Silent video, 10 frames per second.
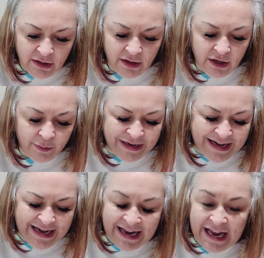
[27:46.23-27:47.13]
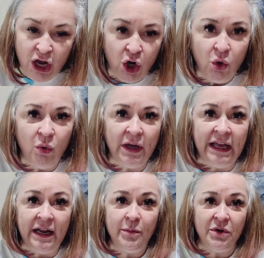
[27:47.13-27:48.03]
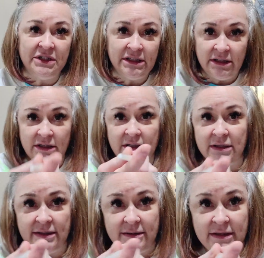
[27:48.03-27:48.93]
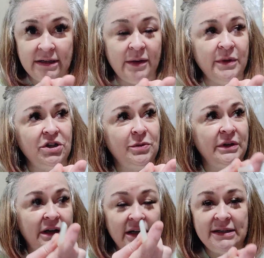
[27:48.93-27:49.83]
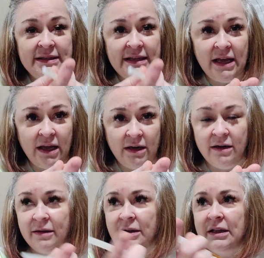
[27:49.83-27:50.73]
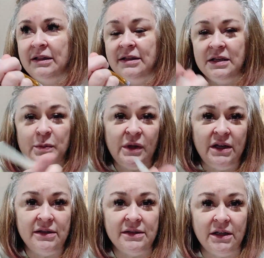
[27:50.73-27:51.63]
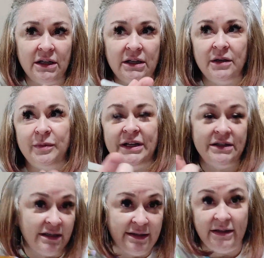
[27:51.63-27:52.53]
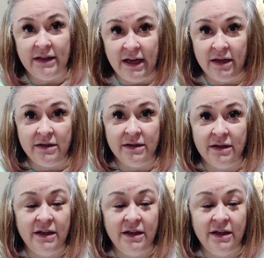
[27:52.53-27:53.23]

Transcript: Now, and I predicted this, didn't I, Benjamin? I said, this place is going to end up like Disneyland.